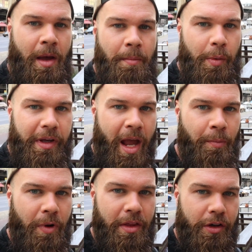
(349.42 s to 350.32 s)
But we
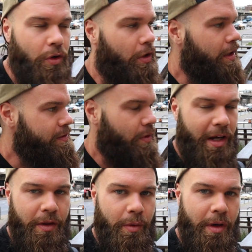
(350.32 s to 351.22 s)
came around the corner to
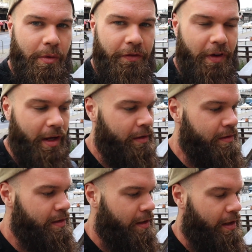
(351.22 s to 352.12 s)
another one that we found,
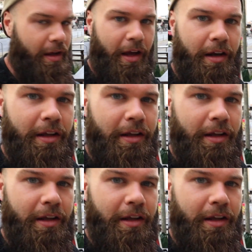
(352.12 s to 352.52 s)
and